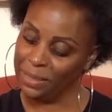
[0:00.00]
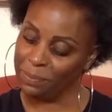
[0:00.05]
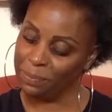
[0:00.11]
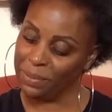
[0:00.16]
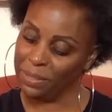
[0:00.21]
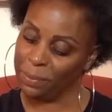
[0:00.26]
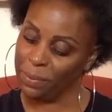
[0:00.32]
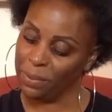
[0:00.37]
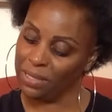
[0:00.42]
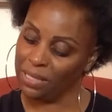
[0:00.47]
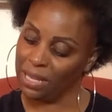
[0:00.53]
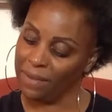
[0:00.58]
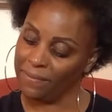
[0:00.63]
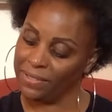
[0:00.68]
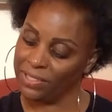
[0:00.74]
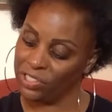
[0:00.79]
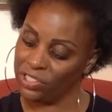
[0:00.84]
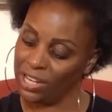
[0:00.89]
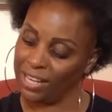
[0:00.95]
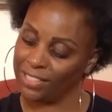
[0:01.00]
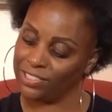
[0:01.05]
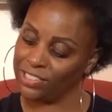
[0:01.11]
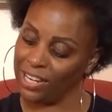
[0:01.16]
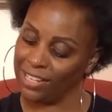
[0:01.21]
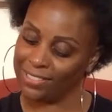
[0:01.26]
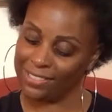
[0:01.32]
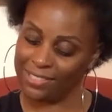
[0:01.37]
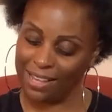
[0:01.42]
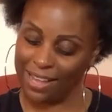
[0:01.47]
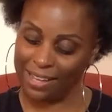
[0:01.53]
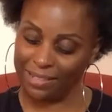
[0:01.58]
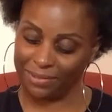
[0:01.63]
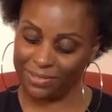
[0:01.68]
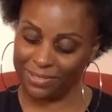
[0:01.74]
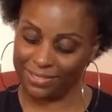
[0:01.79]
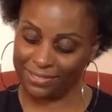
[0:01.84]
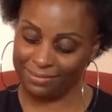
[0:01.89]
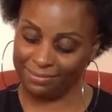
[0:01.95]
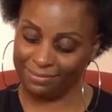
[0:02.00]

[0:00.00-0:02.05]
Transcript: People love the chak-chak sound.